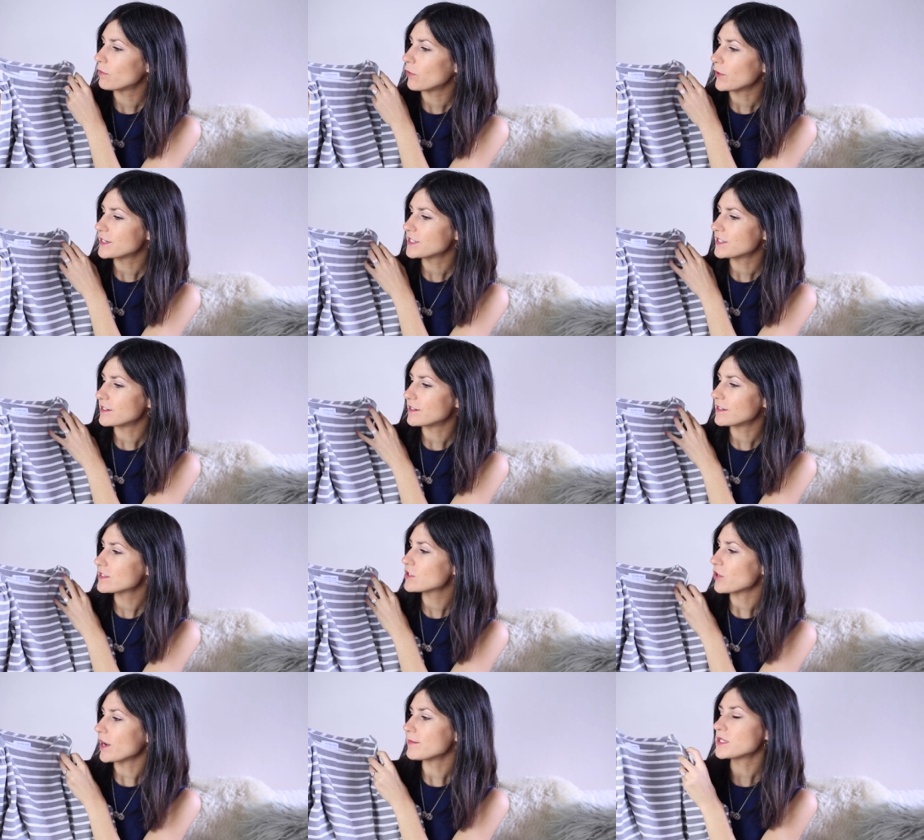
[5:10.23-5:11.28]
Breton
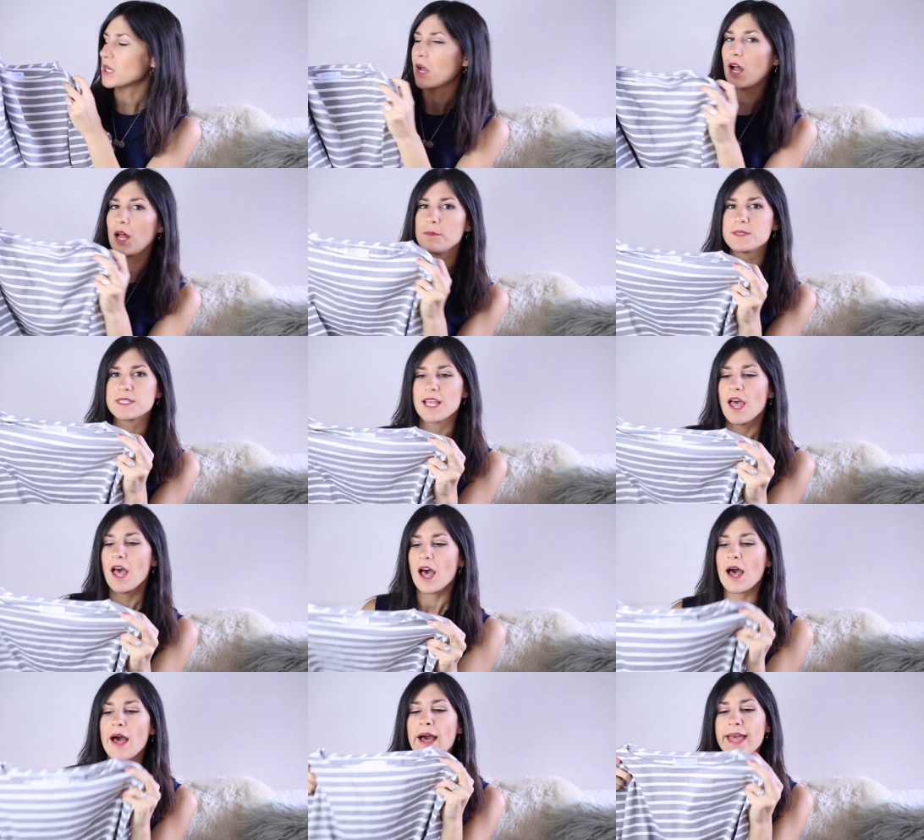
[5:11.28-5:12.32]
striped tops.
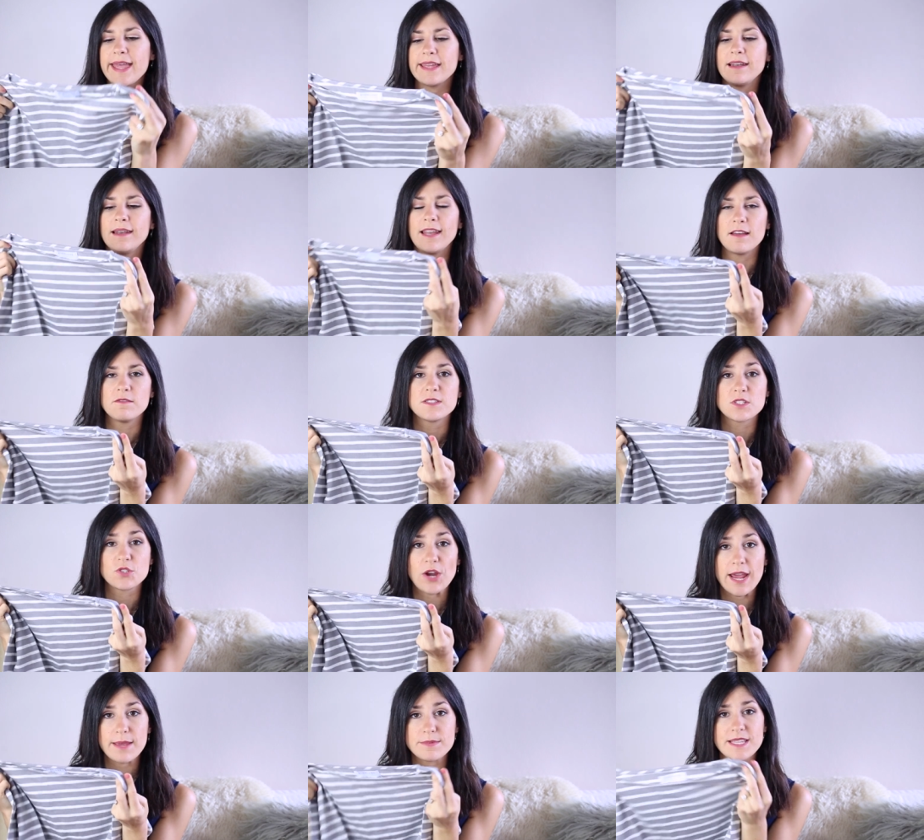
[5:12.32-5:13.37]
I love
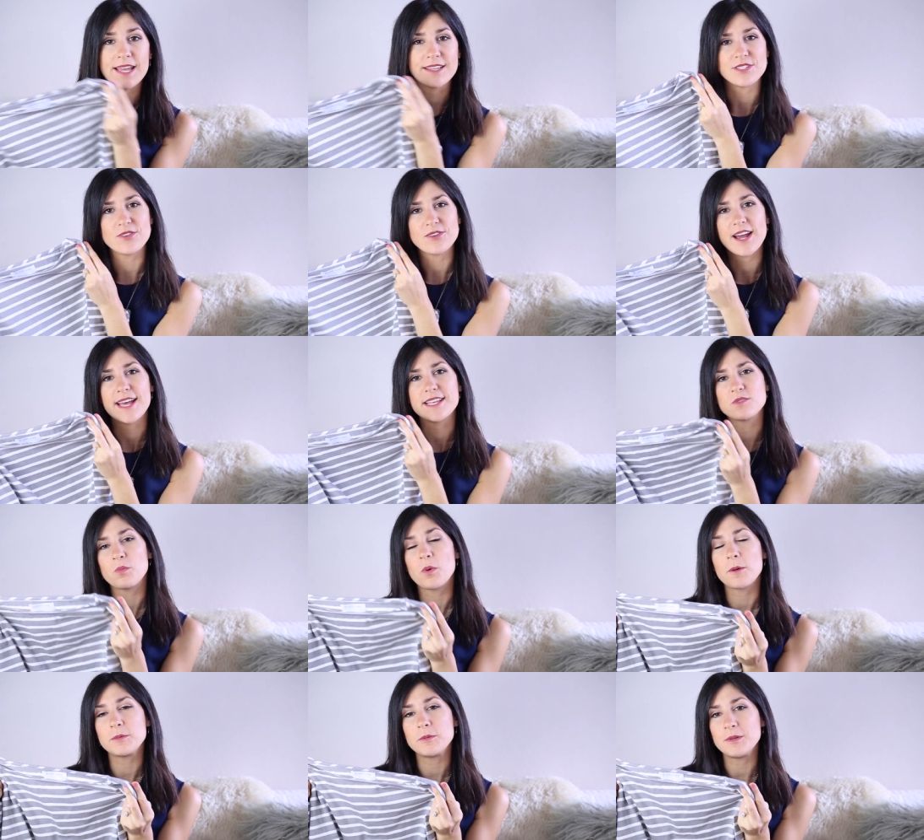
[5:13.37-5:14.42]
stripes as you guys
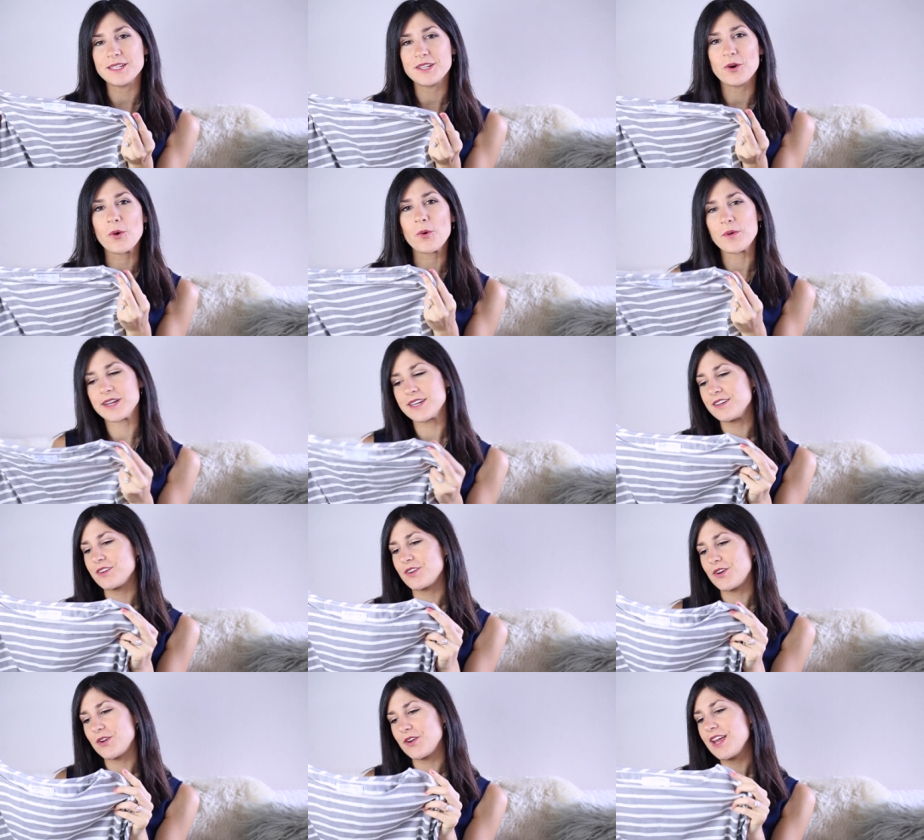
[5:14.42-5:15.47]
probably already
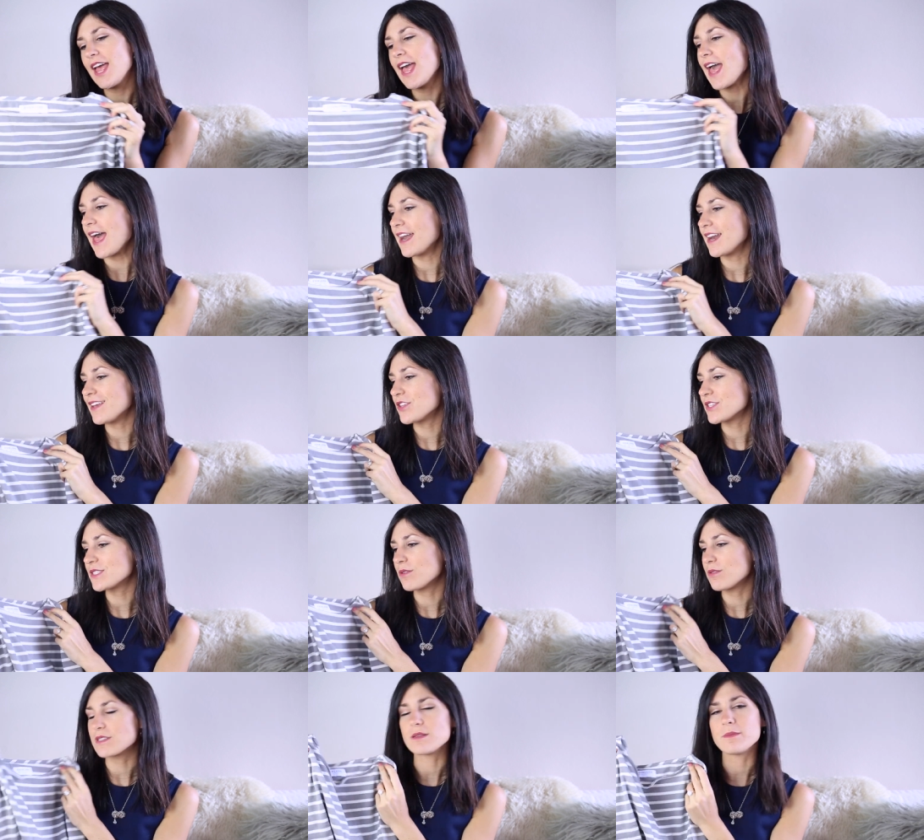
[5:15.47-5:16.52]
know and I
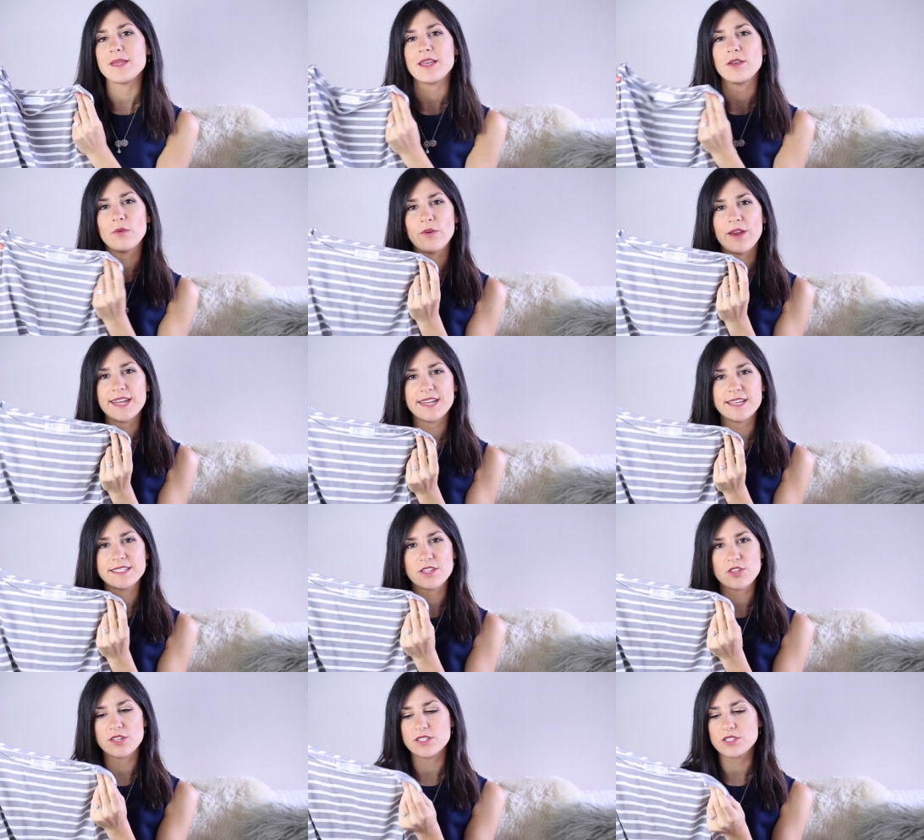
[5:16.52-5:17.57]
just thought this would be a great
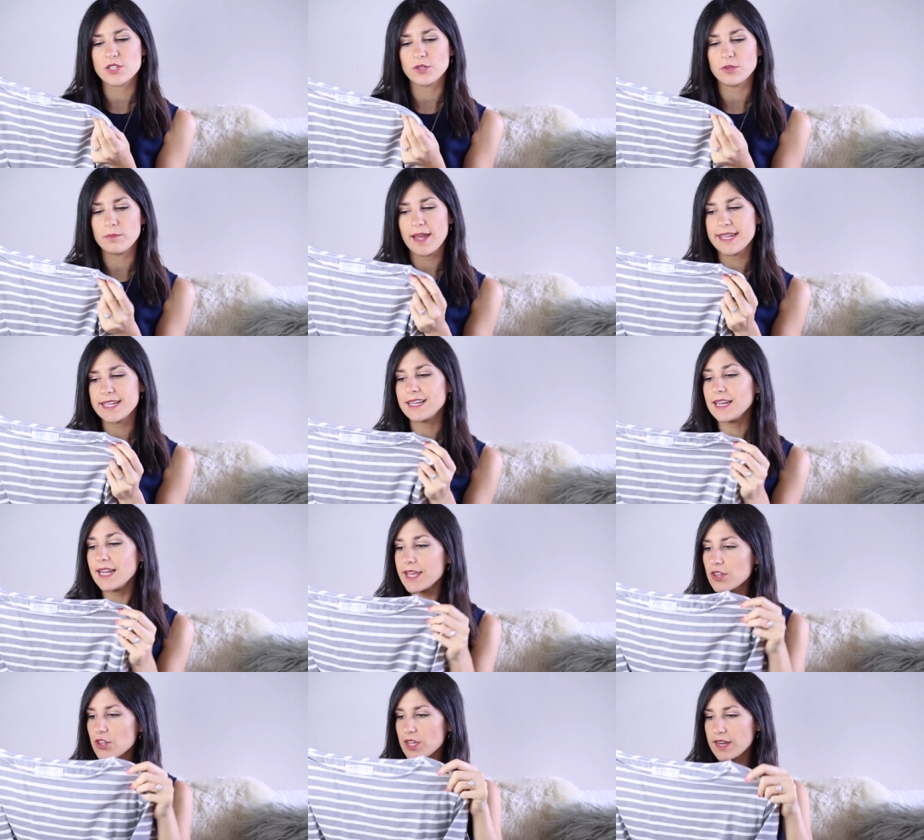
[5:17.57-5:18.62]
addition to my
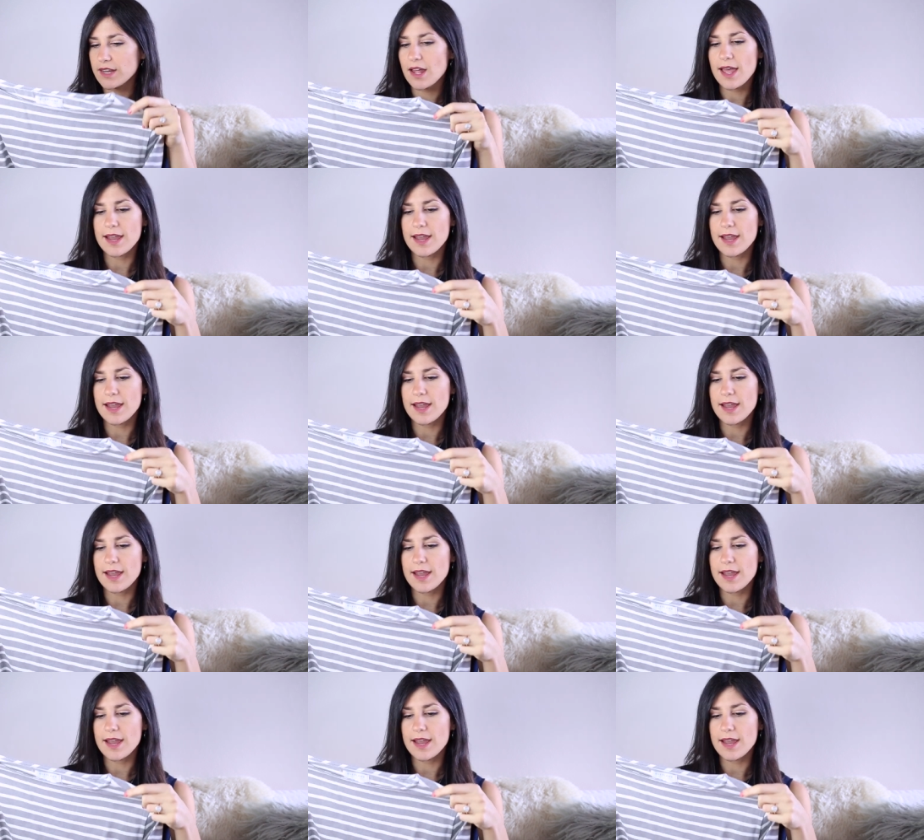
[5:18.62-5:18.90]
collection.